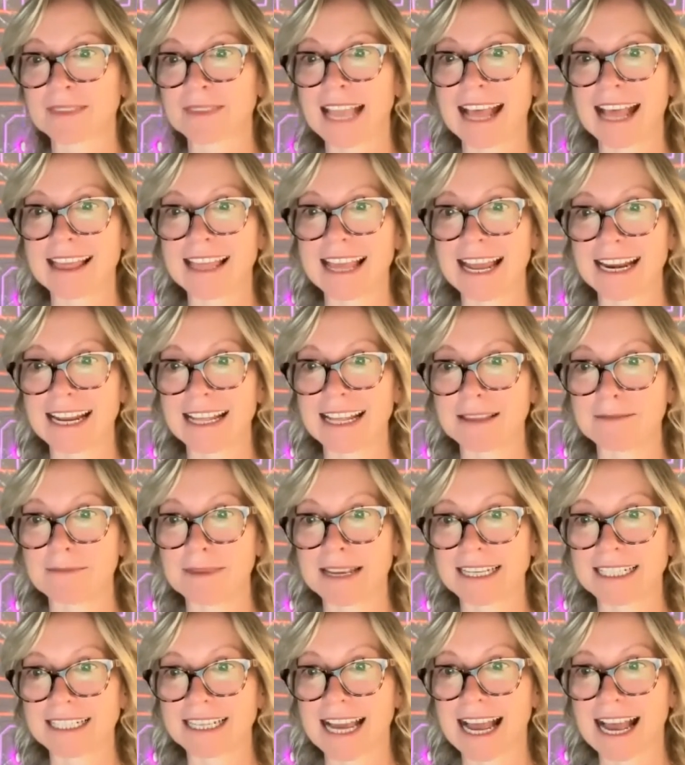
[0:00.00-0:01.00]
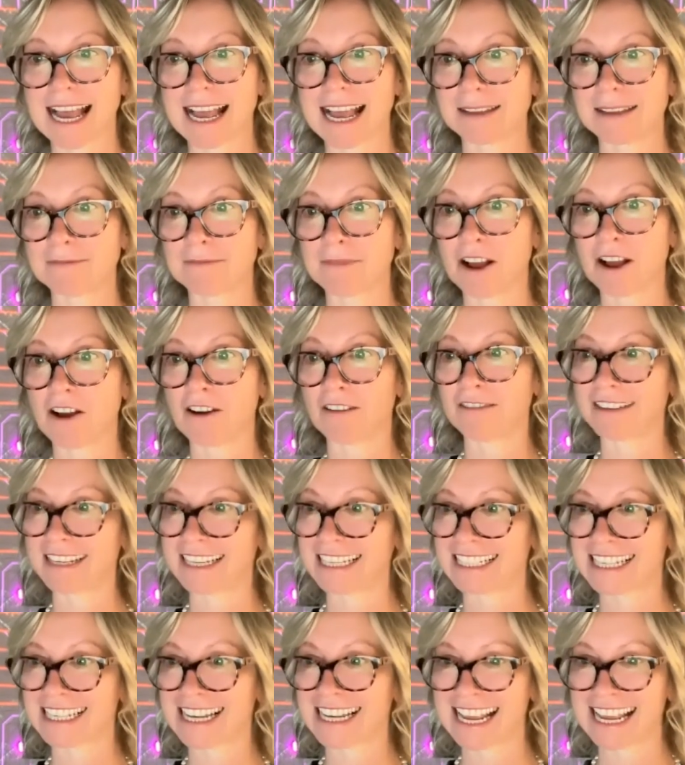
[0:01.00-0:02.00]
And then in the meantime,
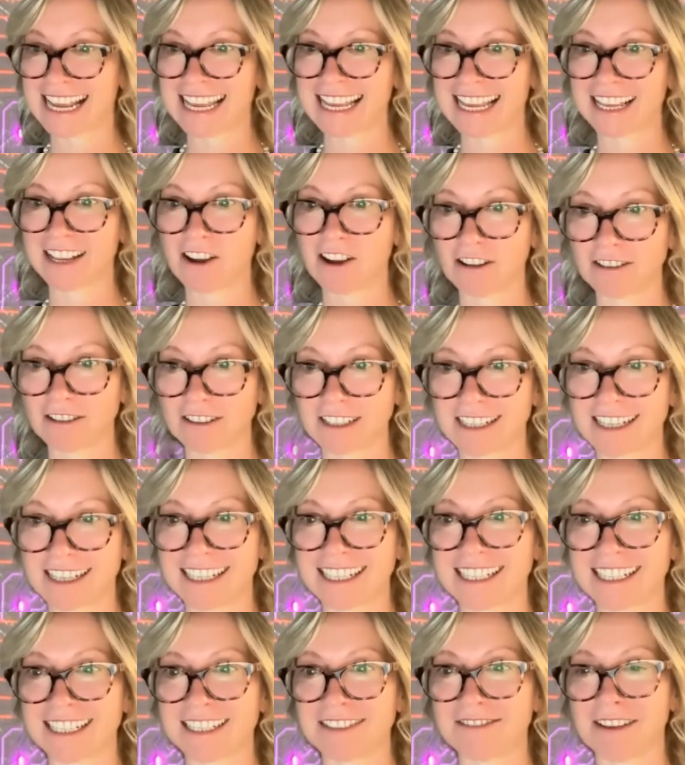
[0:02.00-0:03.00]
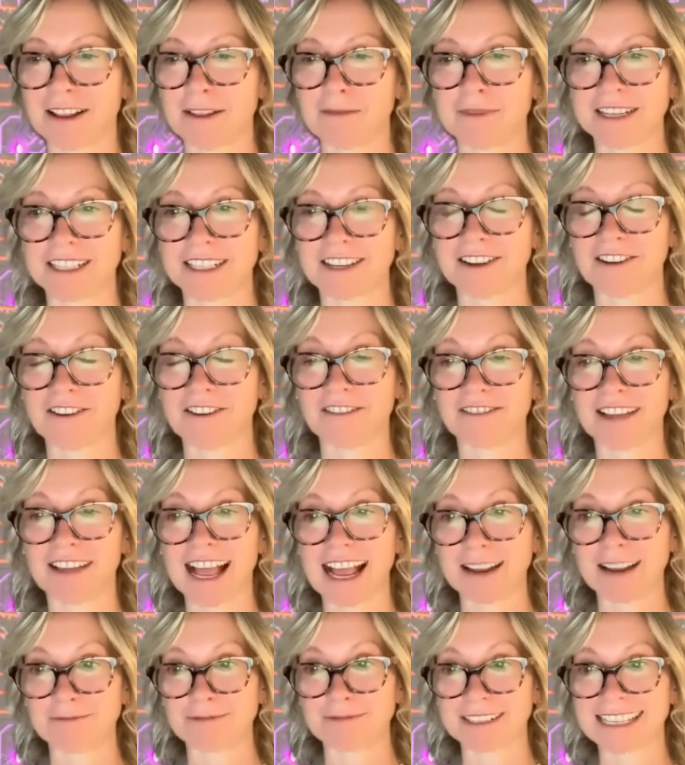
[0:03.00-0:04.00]
obviously, constant development of
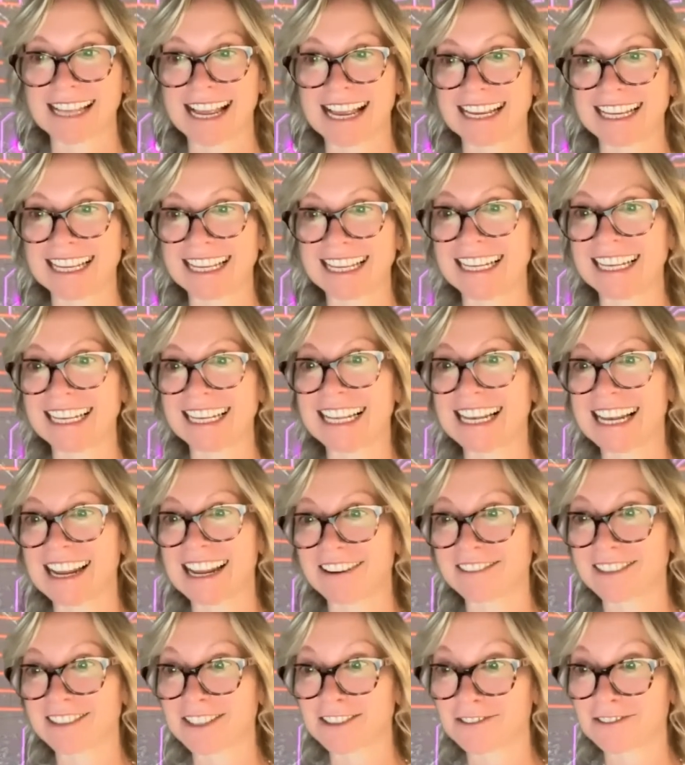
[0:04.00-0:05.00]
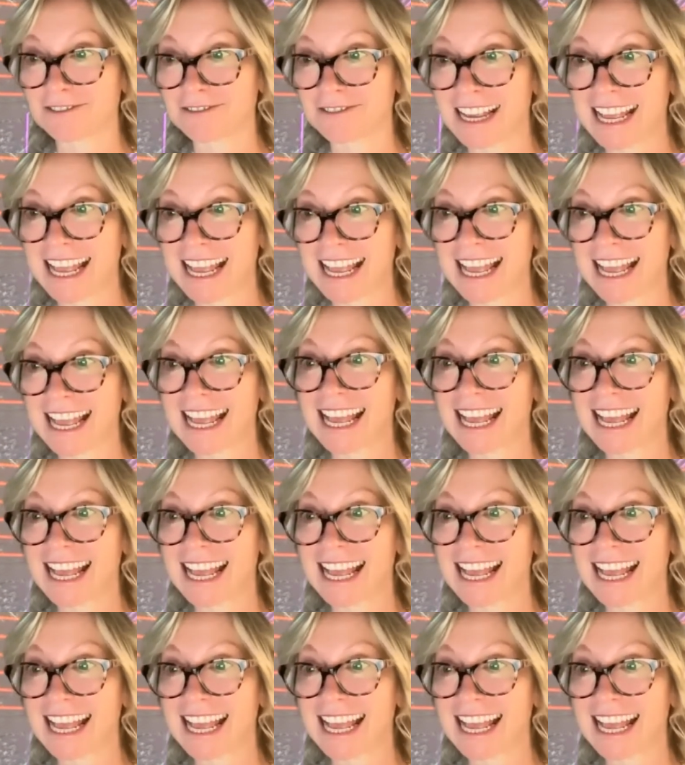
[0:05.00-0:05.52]
Hypercycle Layer 2